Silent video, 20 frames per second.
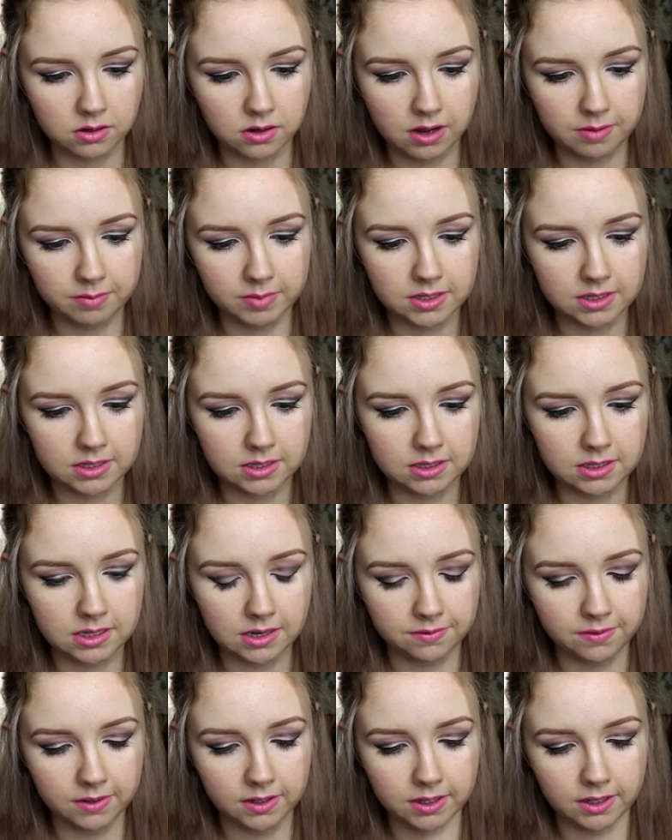I'm
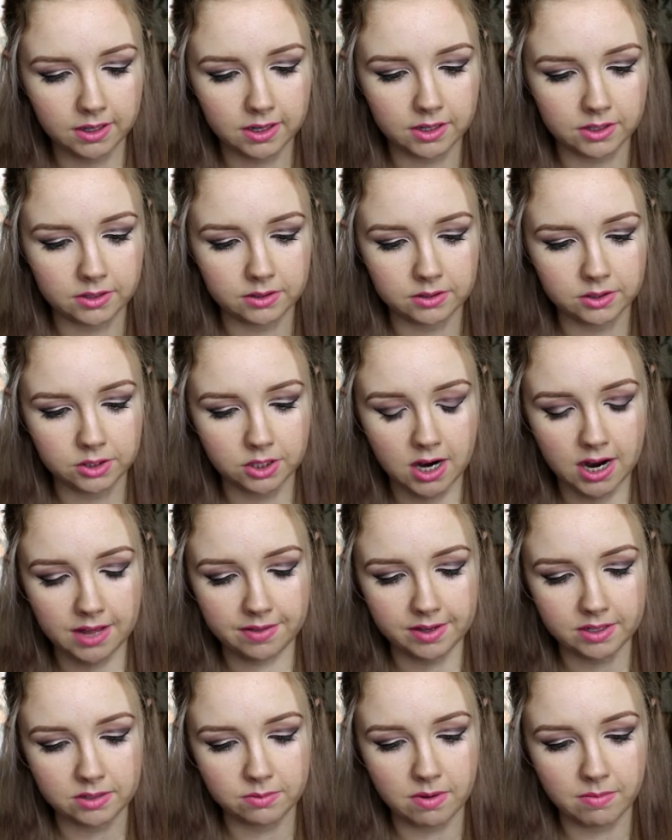definitely gonna try
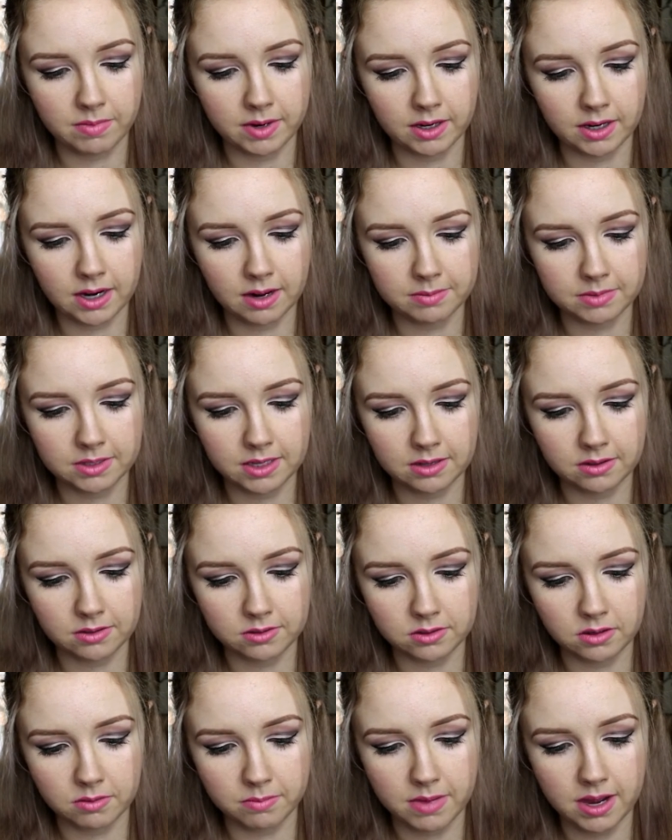this one when it comes out in
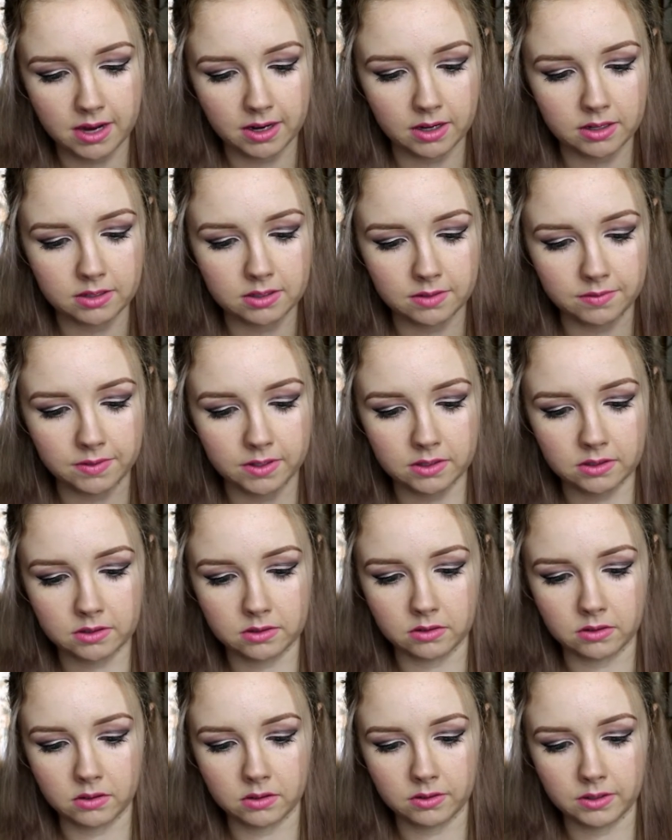the supermarkets if
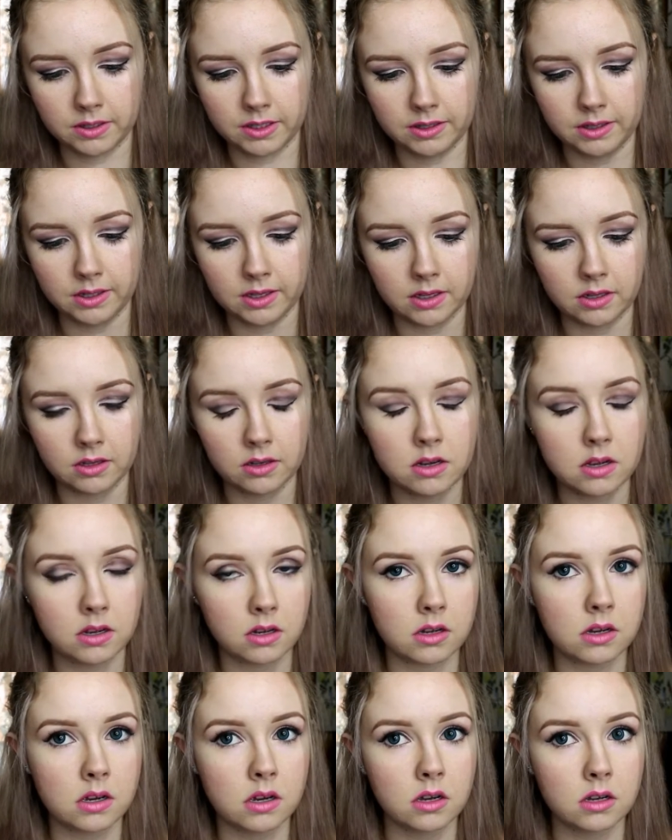it's not already there,
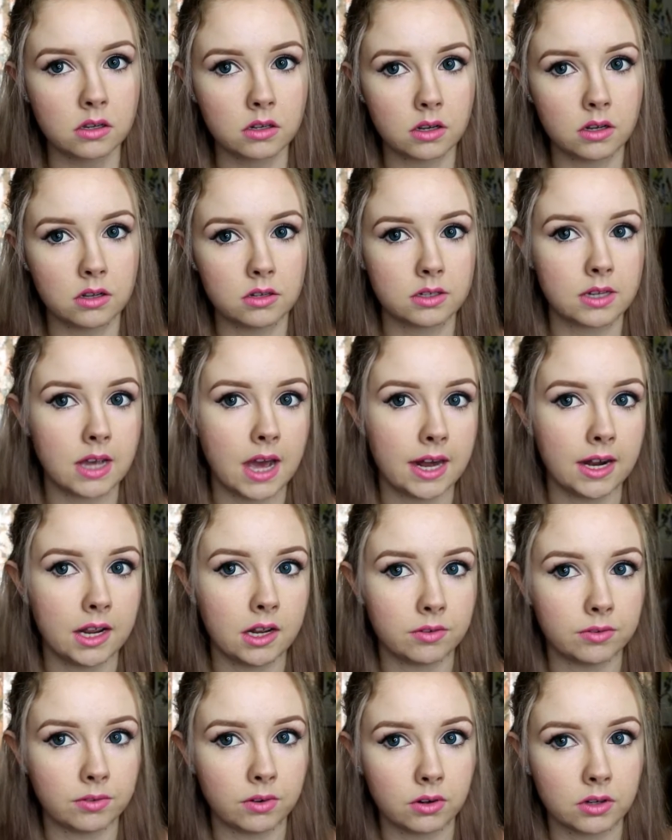because
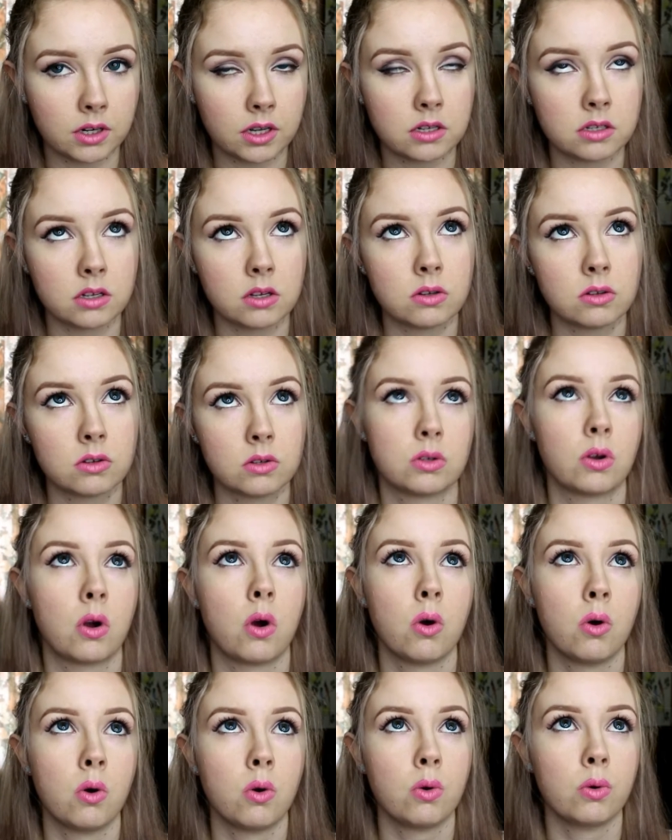Garnier Fructis is
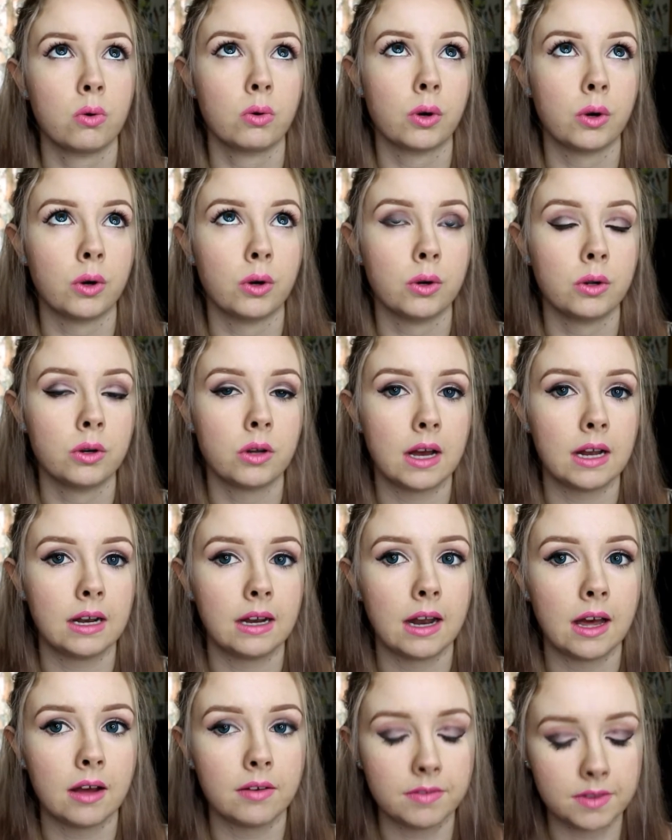so good. I
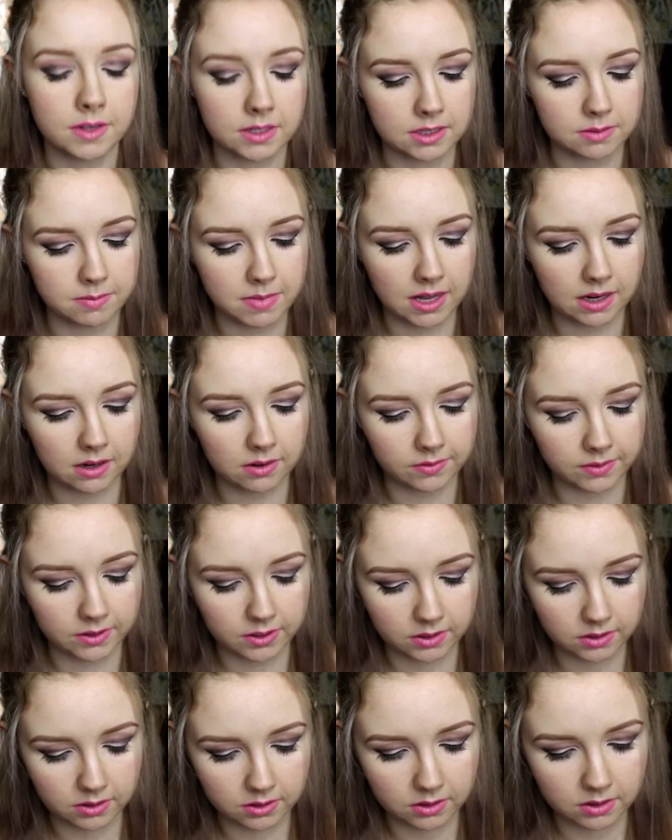love the smell of
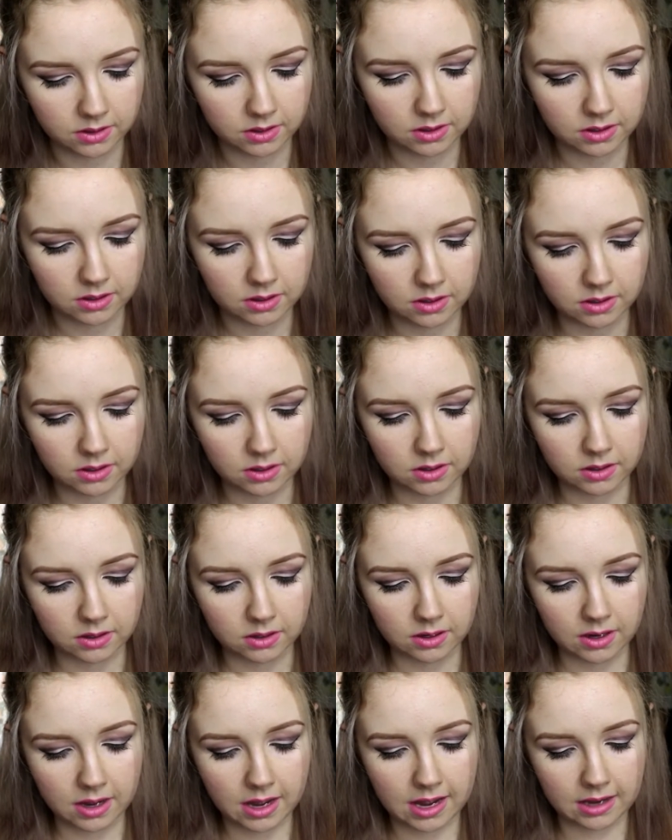it.
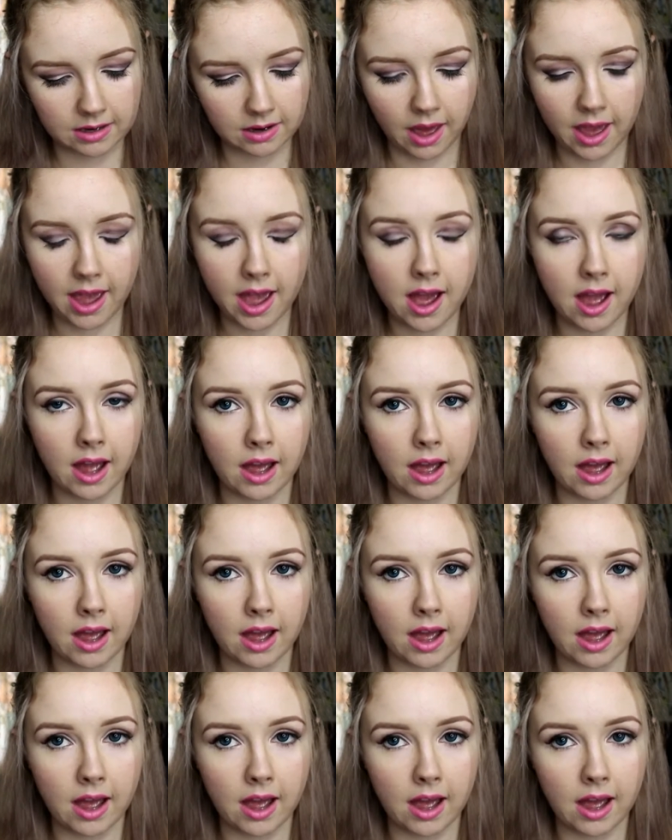And like,